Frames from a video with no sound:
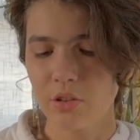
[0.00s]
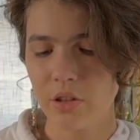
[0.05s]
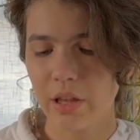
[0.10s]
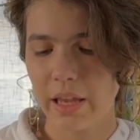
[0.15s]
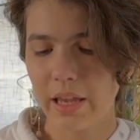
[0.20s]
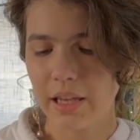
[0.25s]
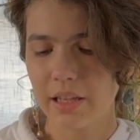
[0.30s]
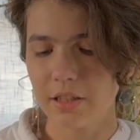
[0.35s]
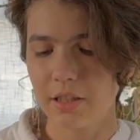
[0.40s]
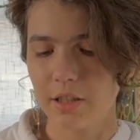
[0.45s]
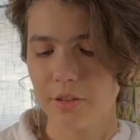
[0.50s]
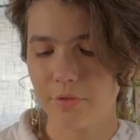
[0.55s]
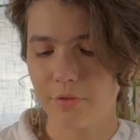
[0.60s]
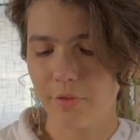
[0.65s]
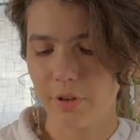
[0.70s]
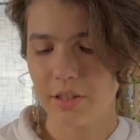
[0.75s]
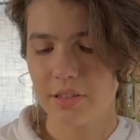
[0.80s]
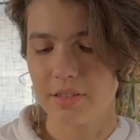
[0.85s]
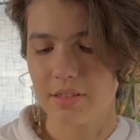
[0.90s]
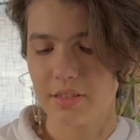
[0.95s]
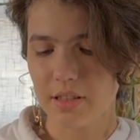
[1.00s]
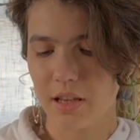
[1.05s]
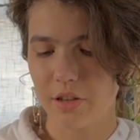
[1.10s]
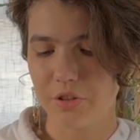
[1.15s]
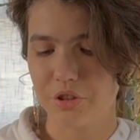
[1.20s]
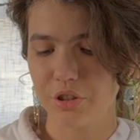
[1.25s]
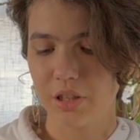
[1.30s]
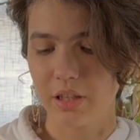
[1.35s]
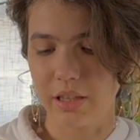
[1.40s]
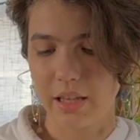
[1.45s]
Anne confronts
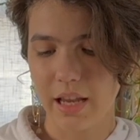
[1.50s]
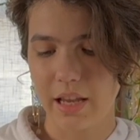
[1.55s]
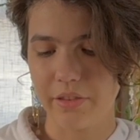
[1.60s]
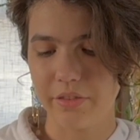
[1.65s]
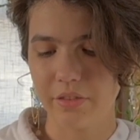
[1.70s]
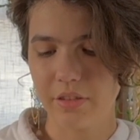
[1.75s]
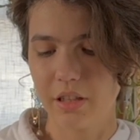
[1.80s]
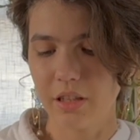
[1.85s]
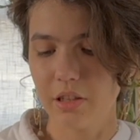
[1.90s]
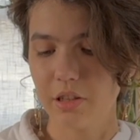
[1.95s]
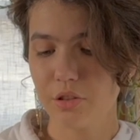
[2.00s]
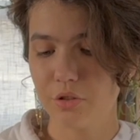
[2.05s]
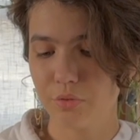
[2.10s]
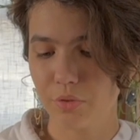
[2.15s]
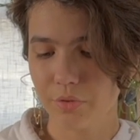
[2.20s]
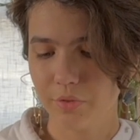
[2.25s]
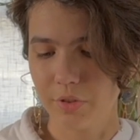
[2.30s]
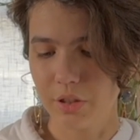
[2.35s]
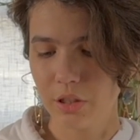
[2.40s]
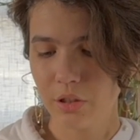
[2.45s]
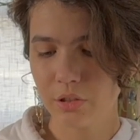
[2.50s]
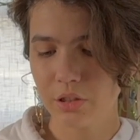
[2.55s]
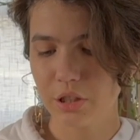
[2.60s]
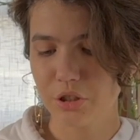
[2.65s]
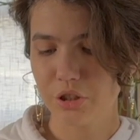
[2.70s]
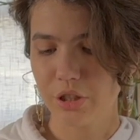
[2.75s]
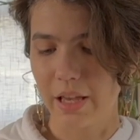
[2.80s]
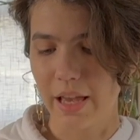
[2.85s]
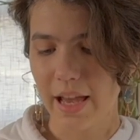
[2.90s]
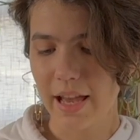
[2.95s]
Sasha again that it is revealed that
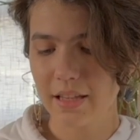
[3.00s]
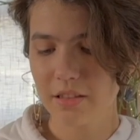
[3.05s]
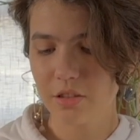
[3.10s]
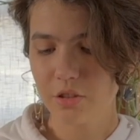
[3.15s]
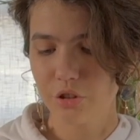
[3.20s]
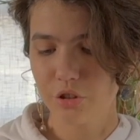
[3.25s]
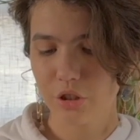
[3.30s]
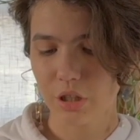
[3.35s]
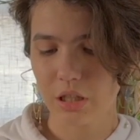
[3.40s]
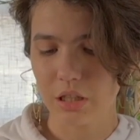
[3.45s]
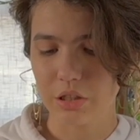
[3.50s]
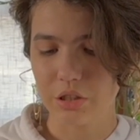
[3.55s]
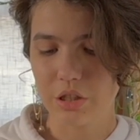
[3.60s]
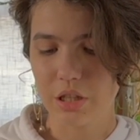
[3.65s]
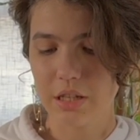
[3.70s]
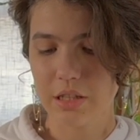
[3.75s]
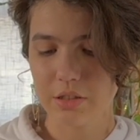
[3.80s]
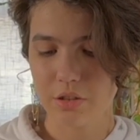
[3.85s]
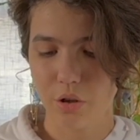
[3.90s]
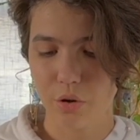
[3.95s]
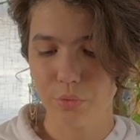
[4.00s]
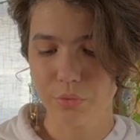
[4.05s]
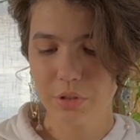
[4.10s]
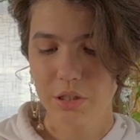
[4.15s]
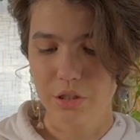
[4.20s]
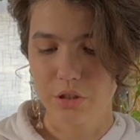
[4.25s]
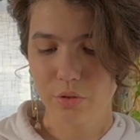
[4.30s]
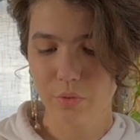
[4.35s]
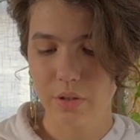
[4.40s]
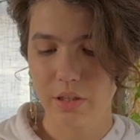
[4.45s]
she hasn't changed and is
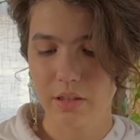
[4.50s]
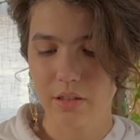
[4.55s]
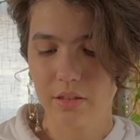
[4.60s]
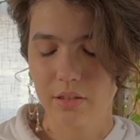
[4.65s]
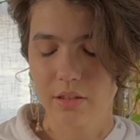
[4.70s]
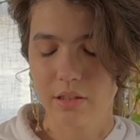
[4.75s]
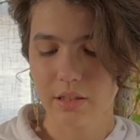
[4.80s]
only doing